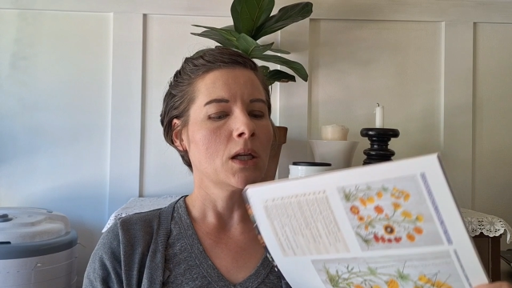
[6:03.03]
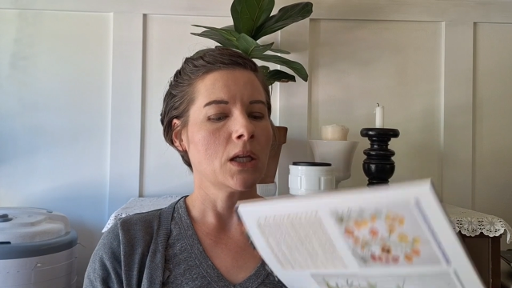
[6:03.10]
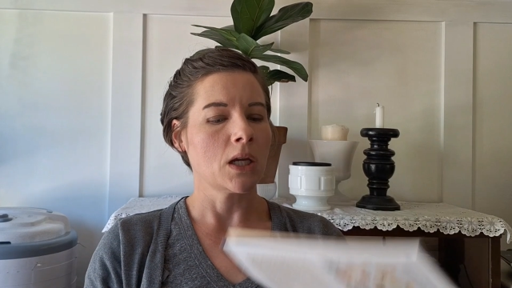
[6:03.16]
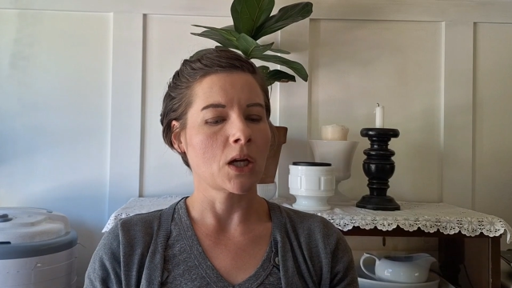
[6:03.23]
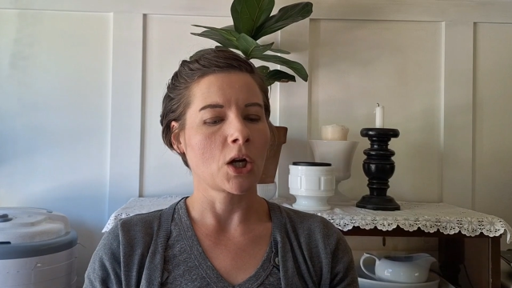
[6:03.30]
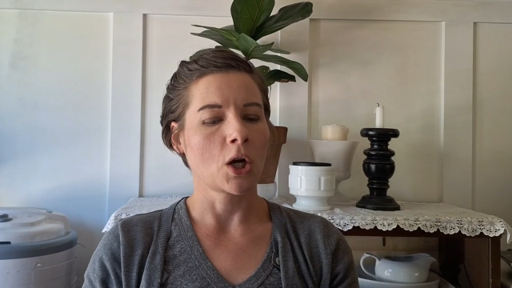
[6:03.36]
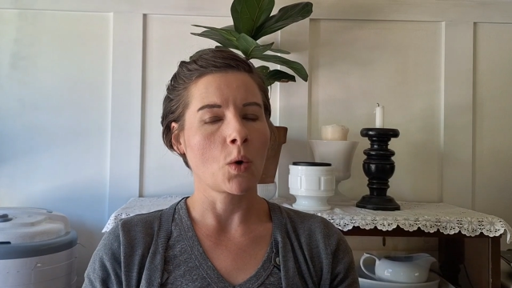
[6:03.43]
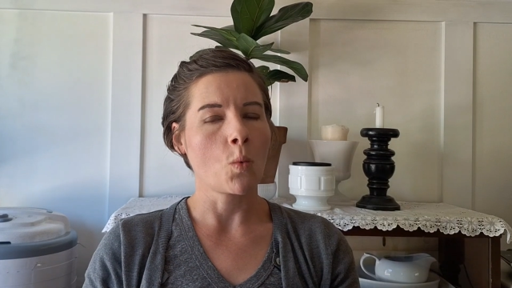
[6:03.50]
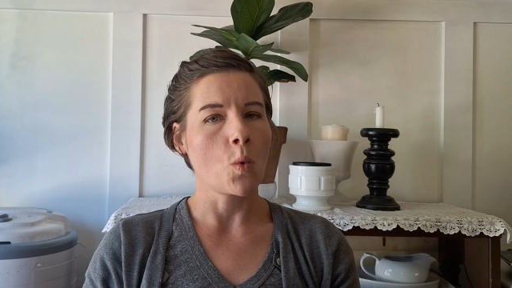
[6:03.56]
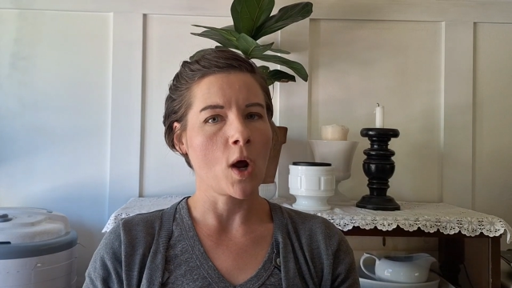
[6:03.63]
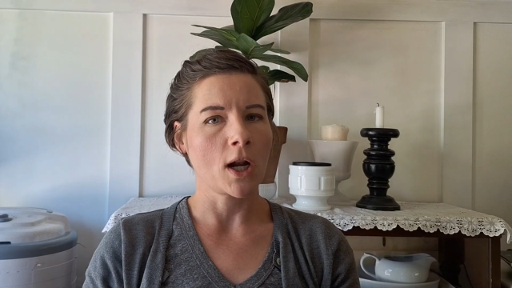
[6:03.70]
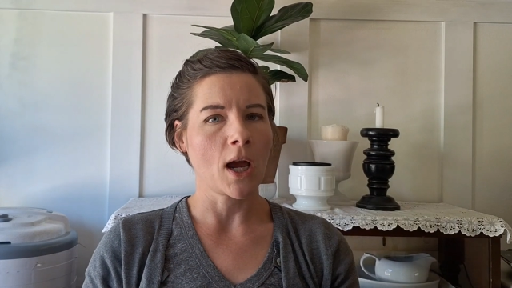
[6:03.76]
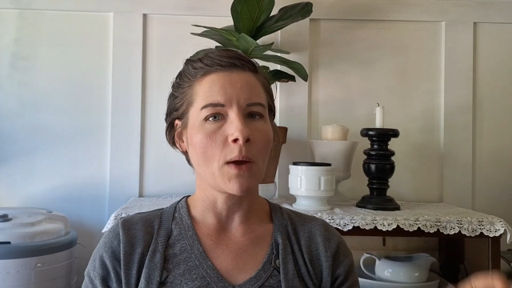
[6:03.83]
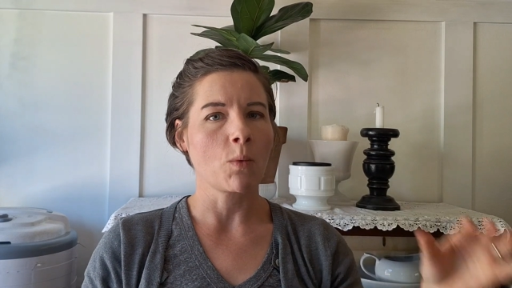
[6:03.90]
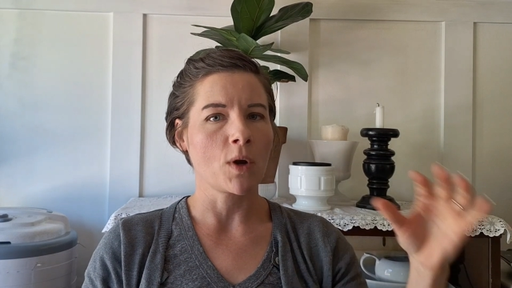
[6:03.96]
year, what
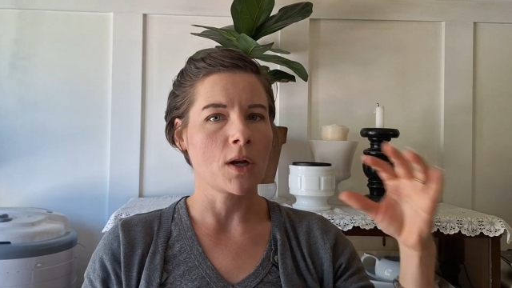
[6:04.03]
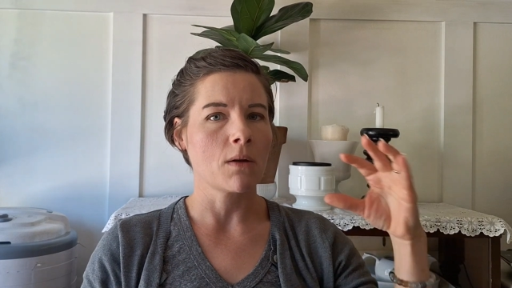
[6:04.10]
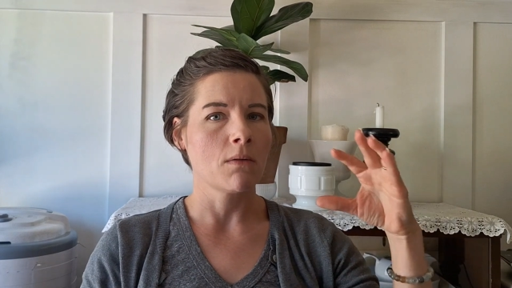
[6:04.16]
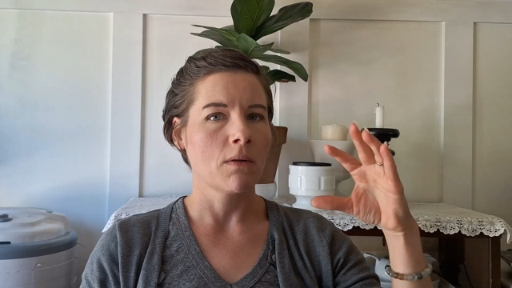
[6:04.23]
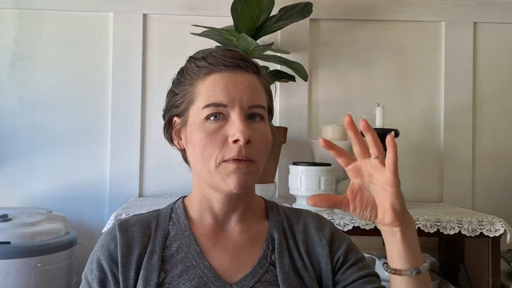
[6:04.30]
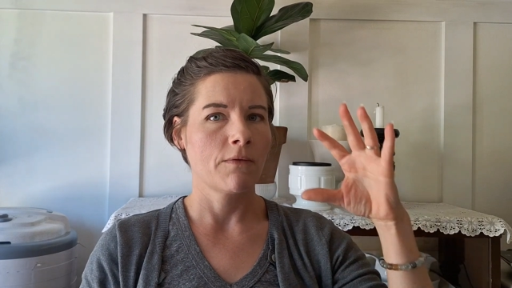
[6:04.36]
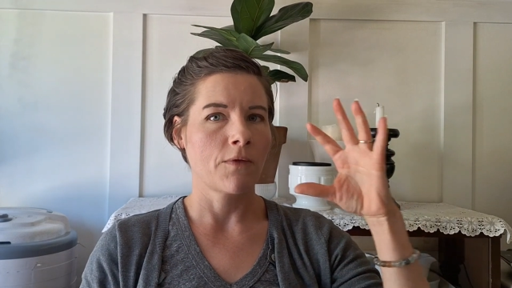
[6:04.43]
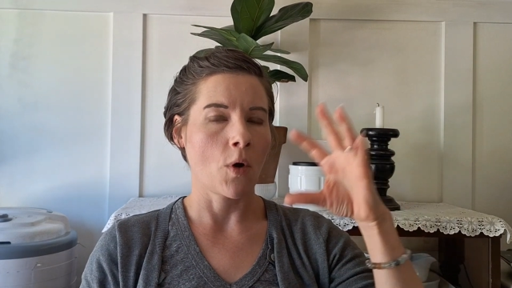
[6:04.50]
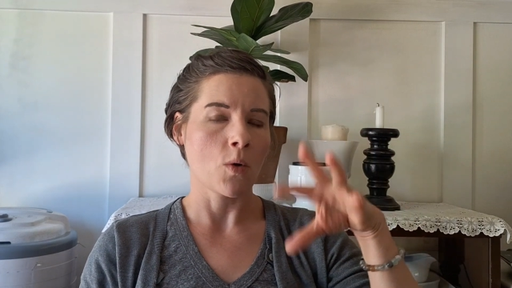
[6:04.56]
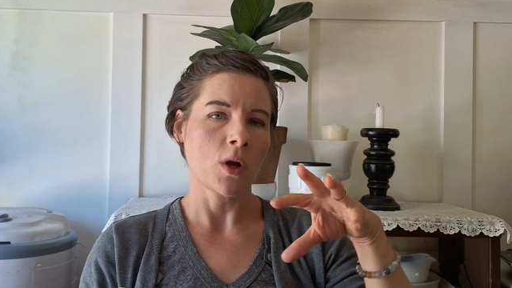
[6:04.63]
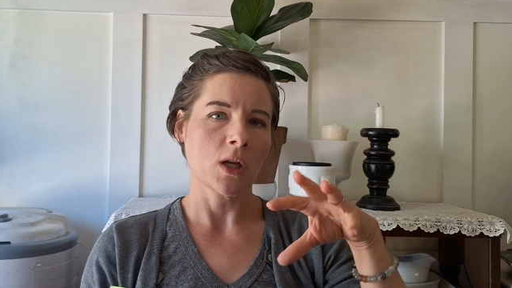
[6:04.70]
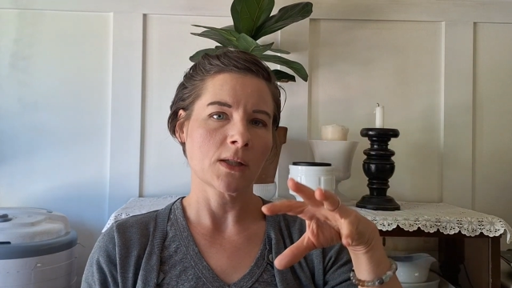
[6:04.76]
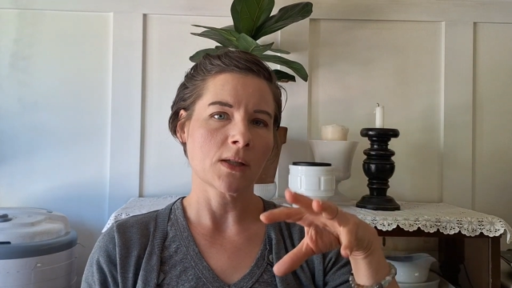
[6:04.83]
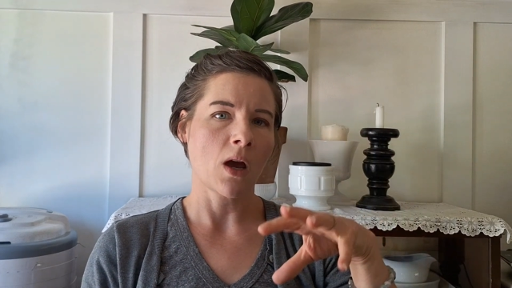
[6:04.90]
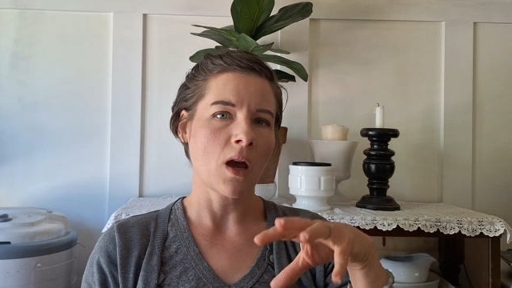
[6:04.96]
I would
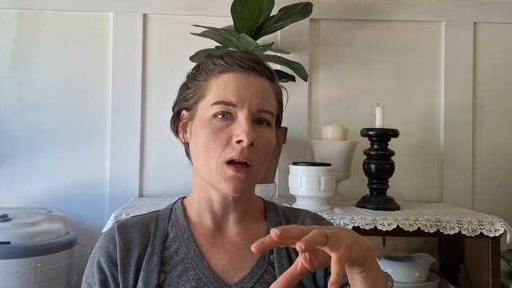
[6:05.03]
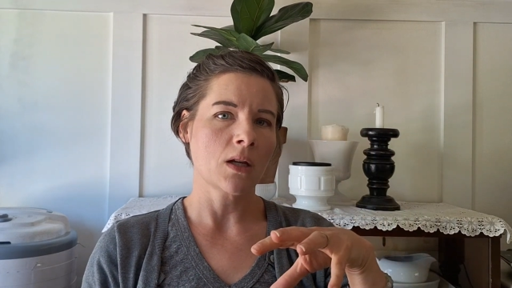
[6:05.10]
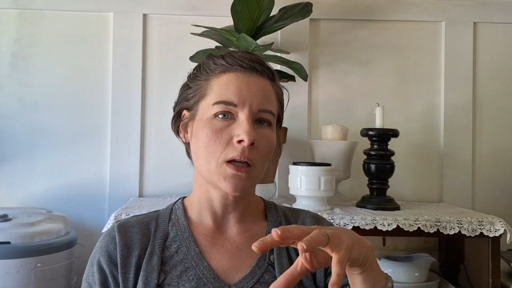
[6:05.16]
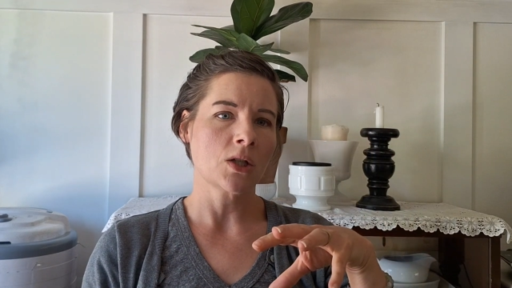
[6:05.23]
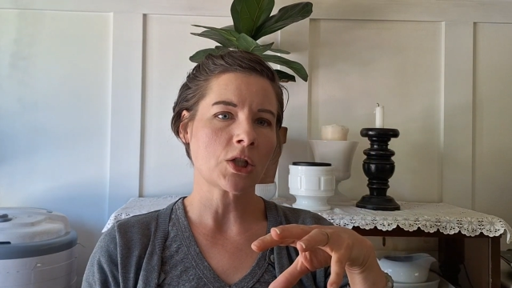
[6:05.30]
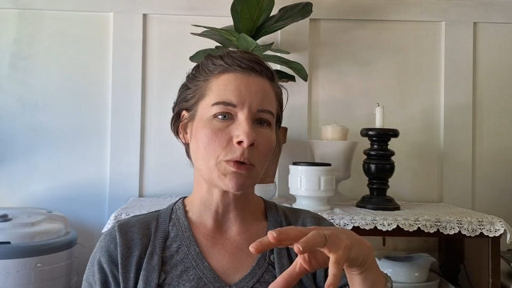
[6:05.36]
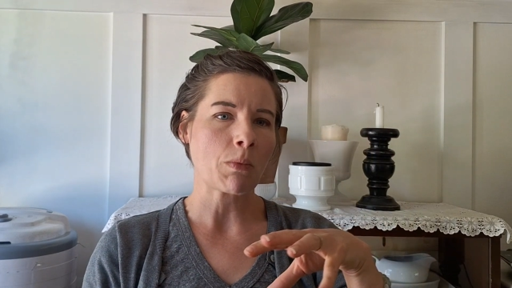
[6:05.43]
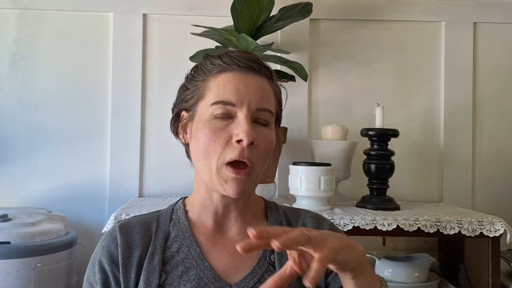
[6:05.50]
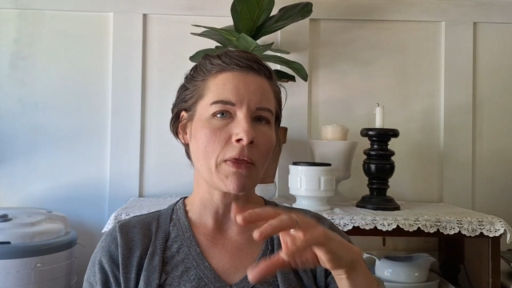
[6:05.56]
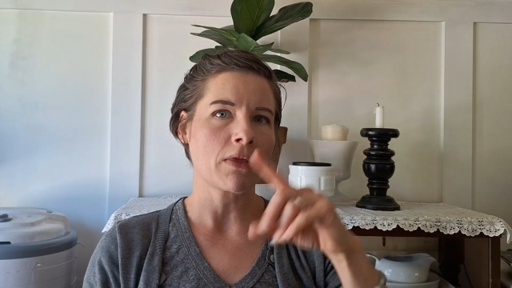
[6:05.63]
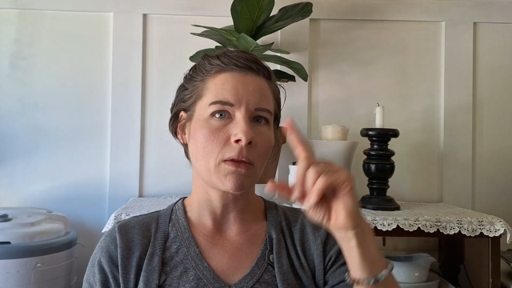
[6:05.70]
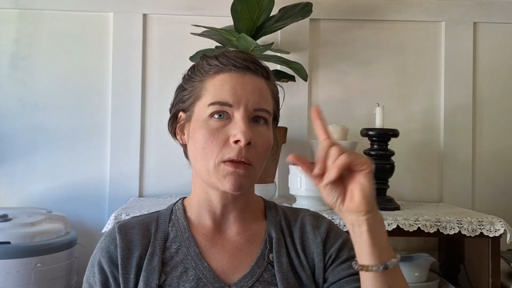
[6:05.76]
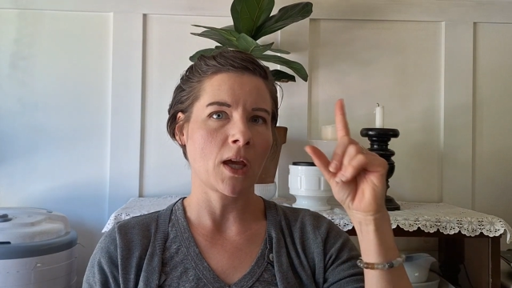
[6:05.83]
focus on each month,